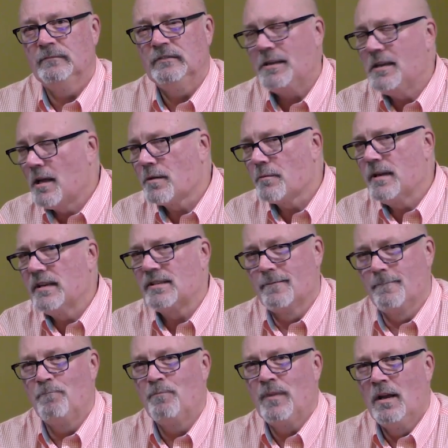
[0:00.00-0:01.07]
Another
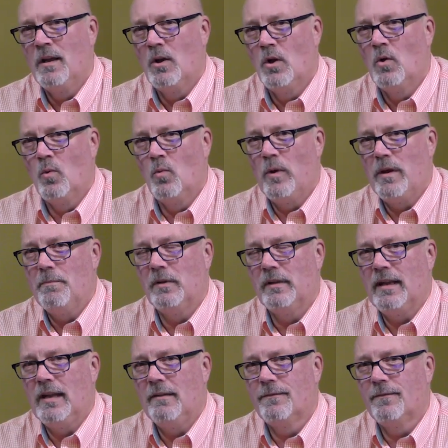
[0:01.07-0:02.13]
reason we
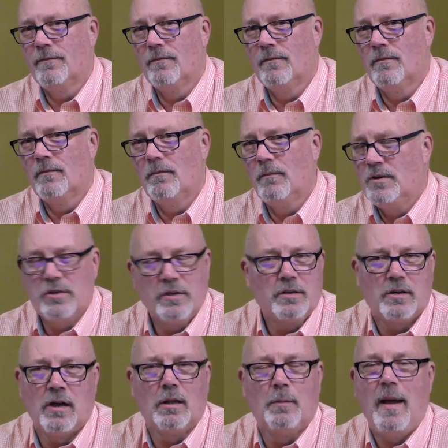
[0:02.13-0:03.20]
believe we shouldn't
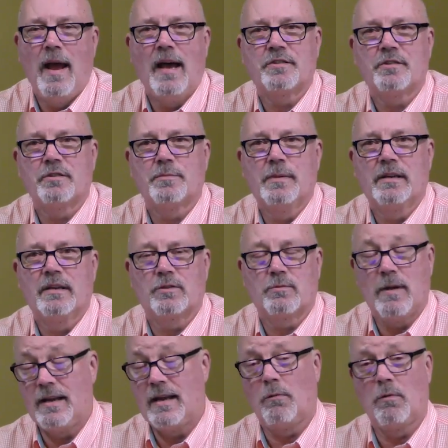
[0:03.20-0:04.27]
call a pastor is because
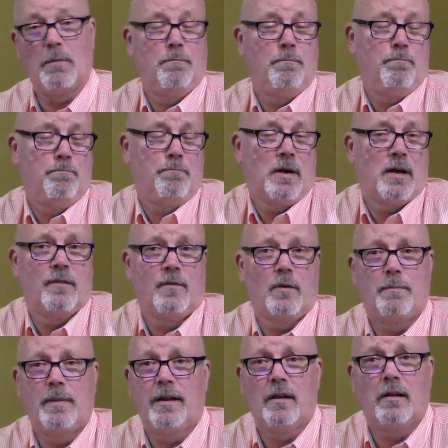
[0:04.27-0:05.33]
right now we're part of a
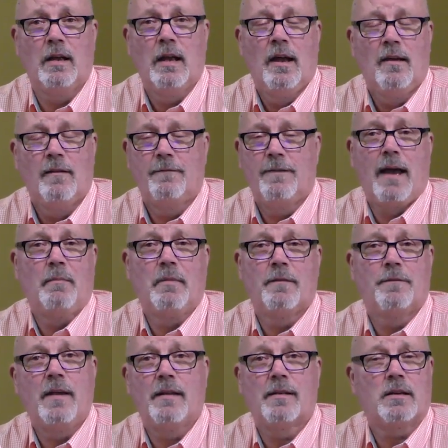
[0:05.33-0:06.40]
bigger family
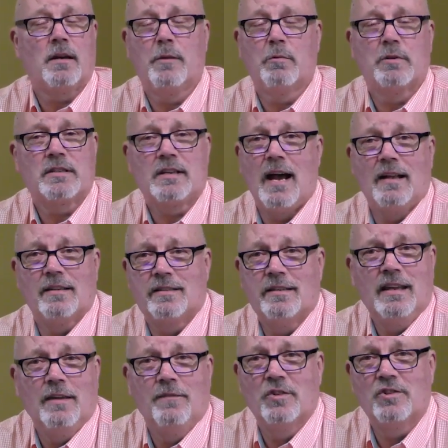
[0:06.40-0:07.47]
of faith called the
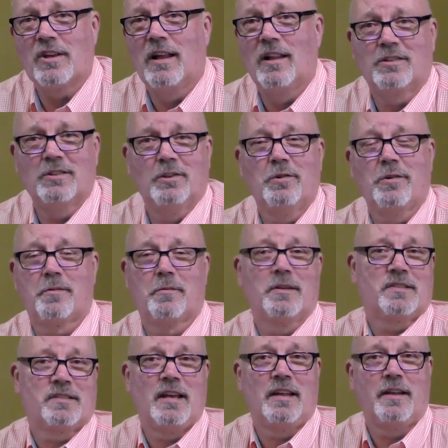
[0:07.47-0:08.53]
Wisconsin Evangelical
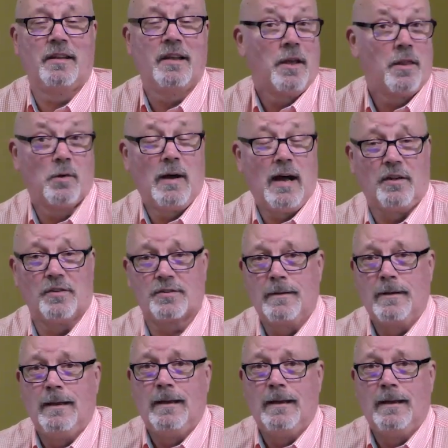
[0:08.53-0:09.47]
Lutheran Synod, the WELS.